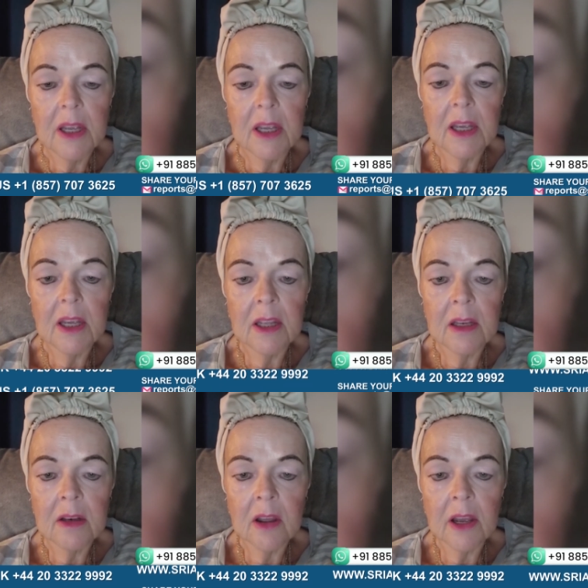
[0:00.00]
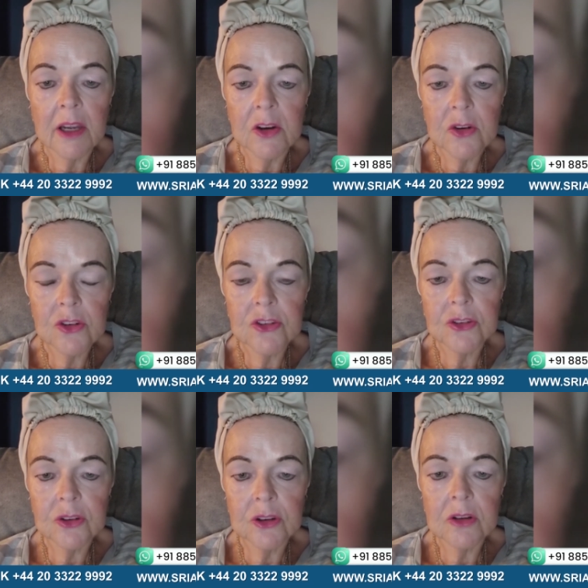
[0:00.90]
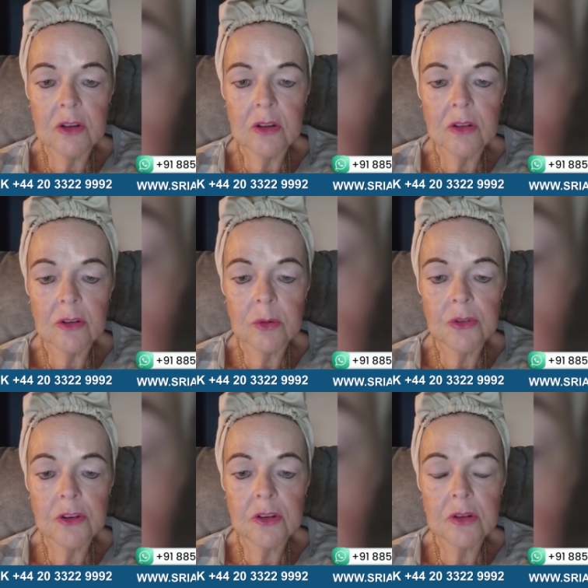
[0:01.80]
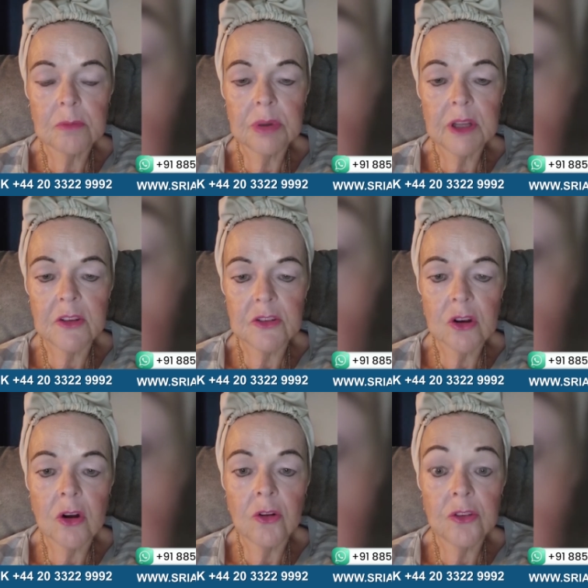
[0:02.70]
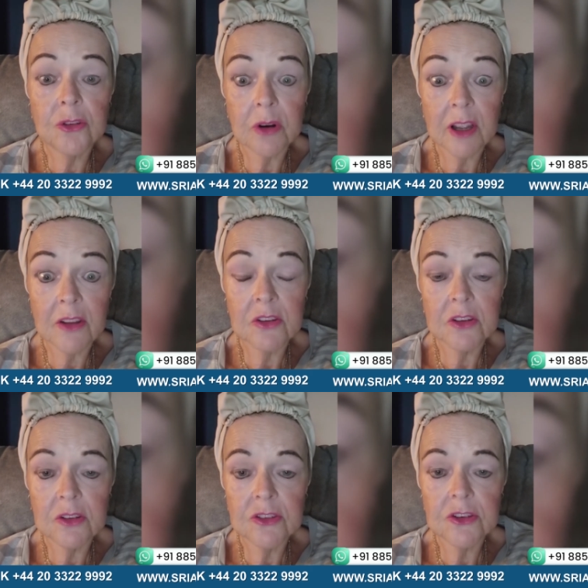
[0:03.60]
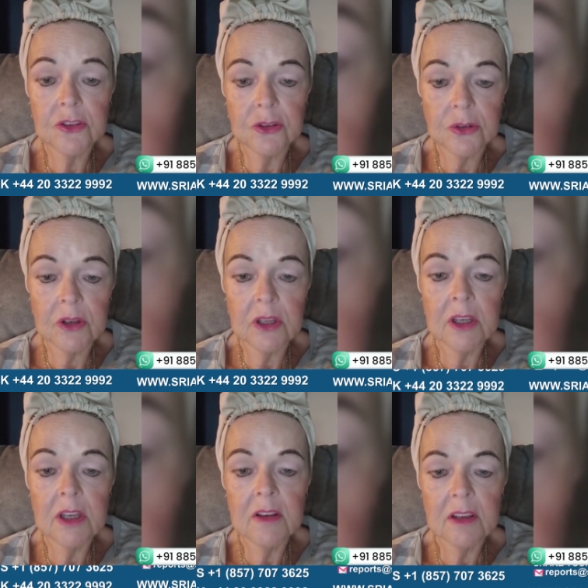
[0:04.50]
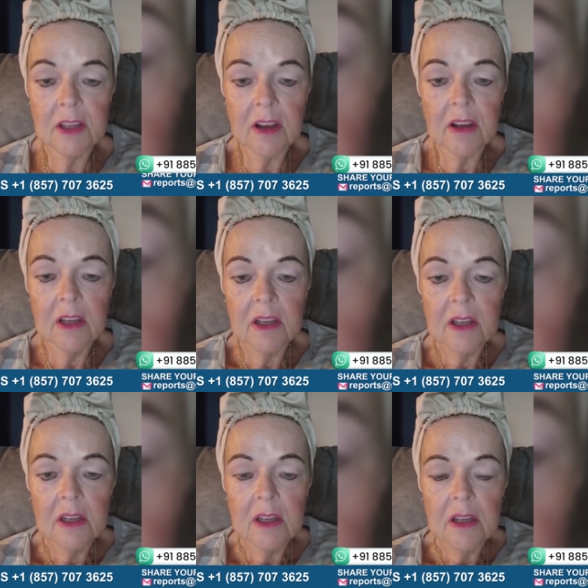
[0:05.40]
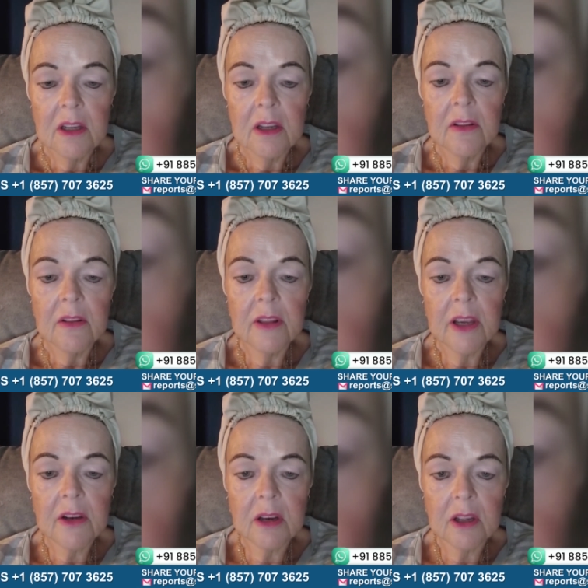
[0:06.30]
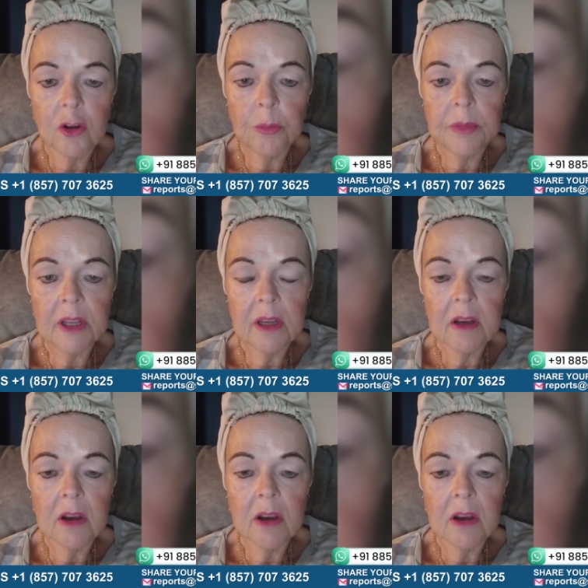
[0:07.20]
And I understood there was a place called SRIAAS Institute in India that could help me.